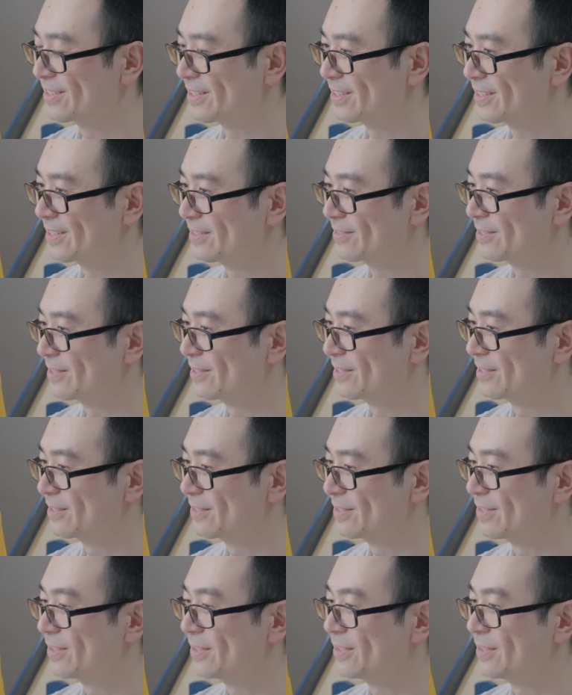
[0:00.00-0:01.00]
here, right?
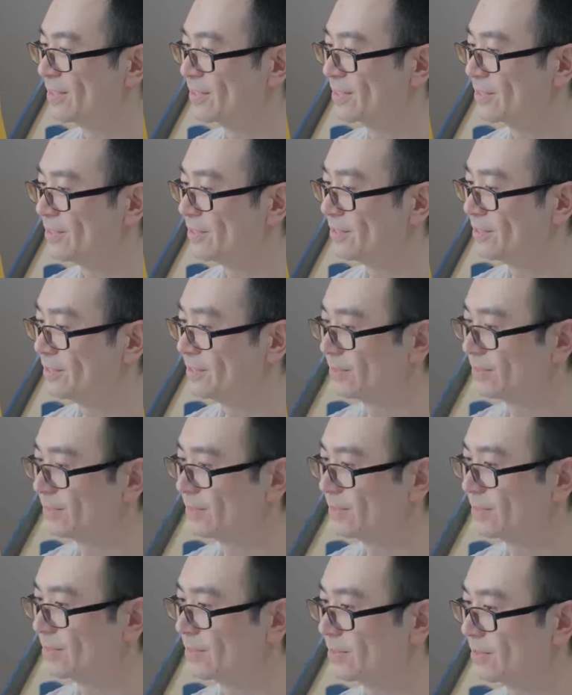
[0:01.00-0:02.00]
So
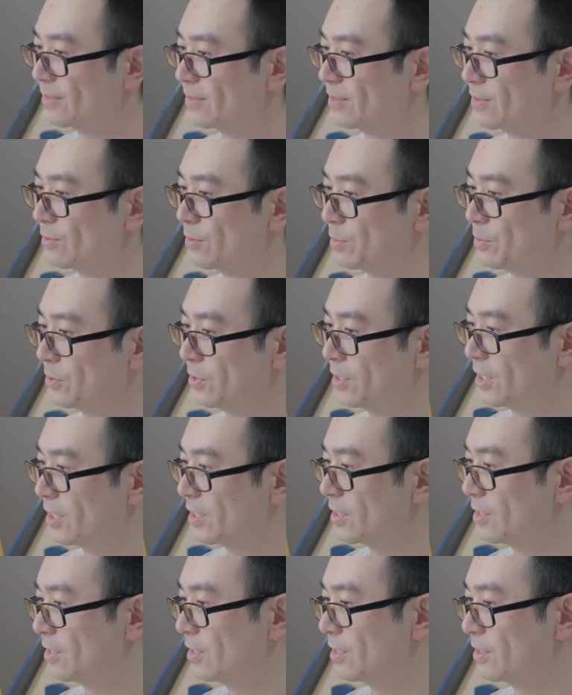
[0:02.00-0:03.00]
we put the
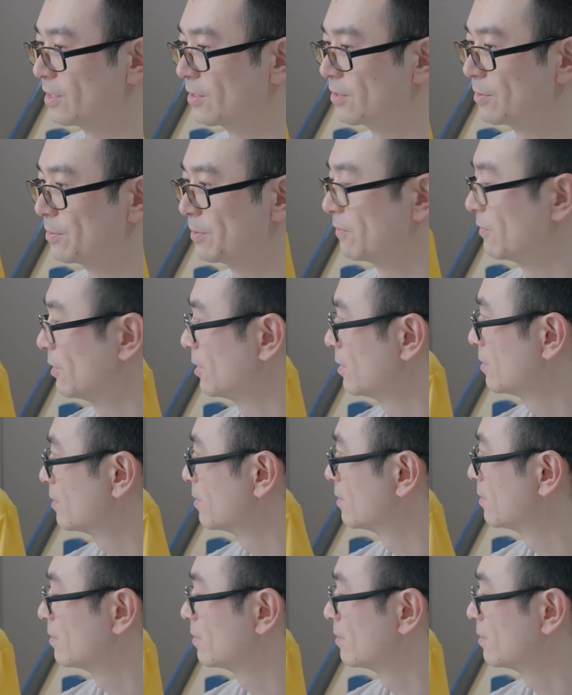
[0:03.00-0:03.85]
ID on top of it.